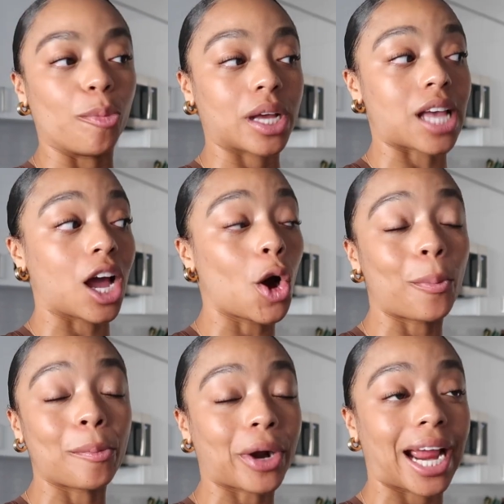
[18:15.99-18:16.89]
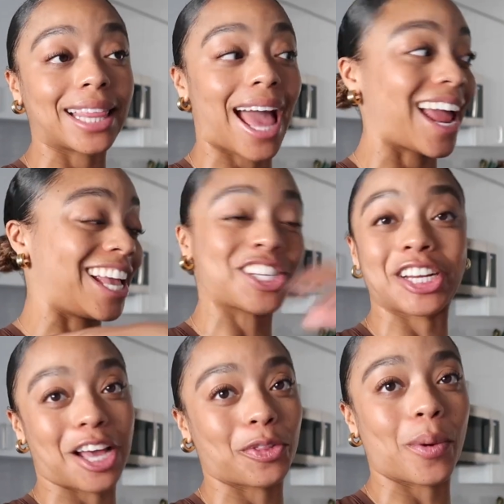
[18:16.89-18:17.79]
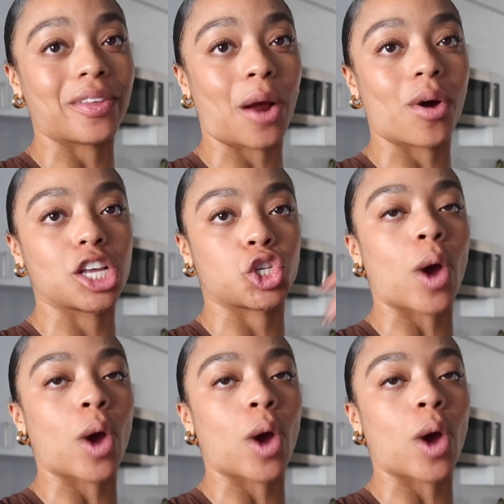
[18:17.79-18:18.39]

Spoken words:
because I hope and pray that it turns out the way that I want it to.